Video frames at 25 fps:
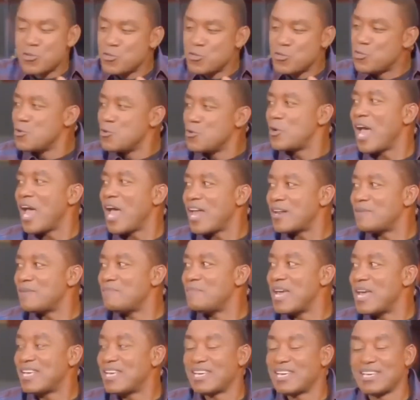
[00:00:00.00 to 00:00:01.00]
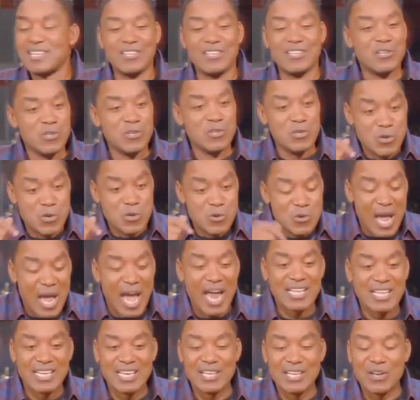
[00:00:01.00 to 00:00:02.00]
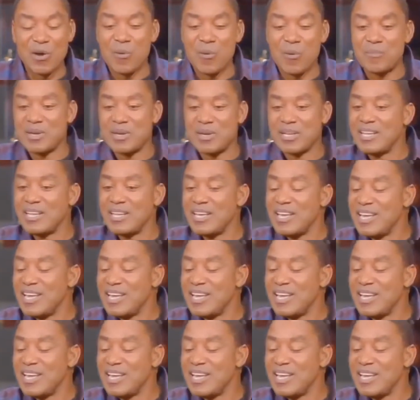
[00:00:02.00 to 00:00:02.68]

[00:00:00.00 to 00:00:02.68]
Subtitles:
You got to make it. You got to get open.